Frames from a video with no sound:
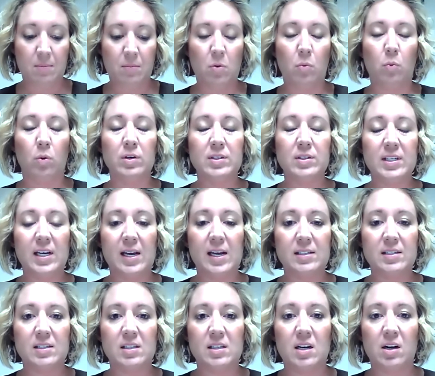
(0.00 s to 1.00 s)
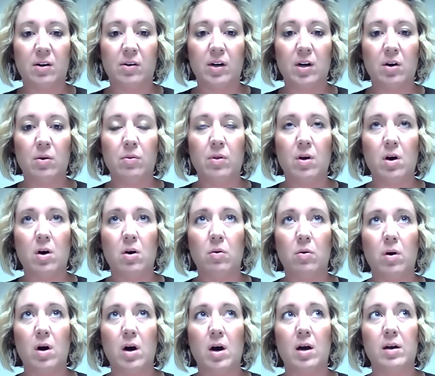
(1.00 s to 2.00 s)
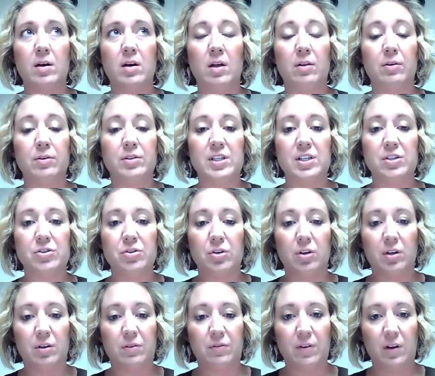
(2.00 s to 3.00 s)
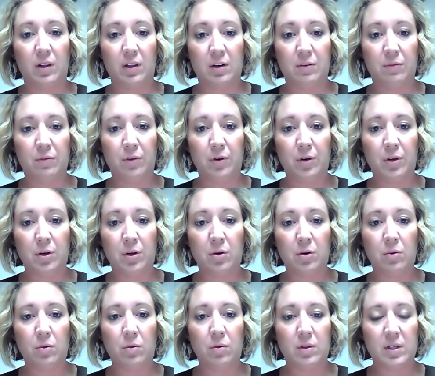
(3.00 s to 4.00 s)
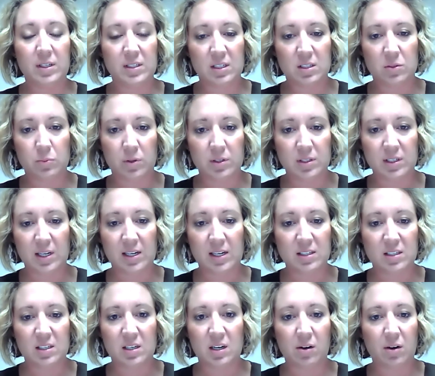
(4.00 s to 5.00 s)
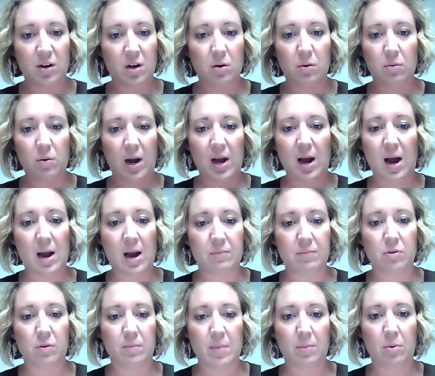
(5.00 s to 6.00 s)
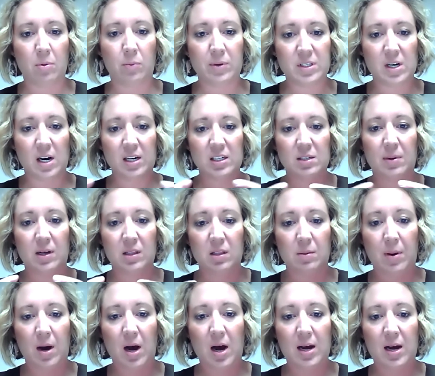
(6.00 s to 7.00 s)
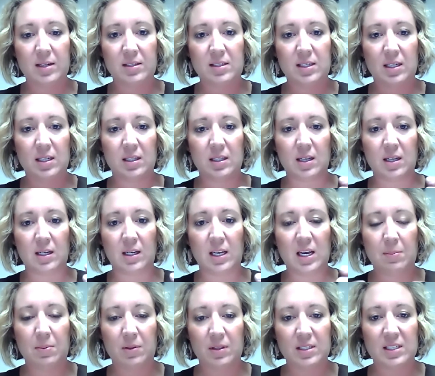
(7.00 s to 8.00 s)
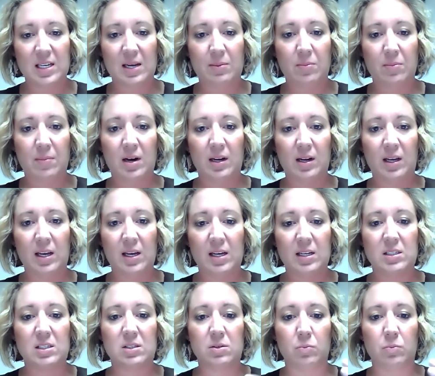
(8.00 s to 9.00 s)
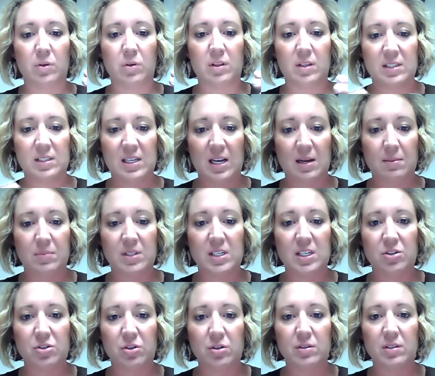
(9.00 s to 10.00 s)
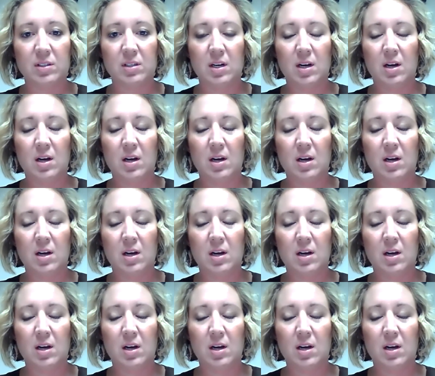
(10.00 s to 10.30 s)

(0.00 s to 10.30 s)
Worst case scenario, though, another teacher could fill in for you. This is worst case scenario. I remember we talked about the pods and keeping the same amount of kids with the same teachers.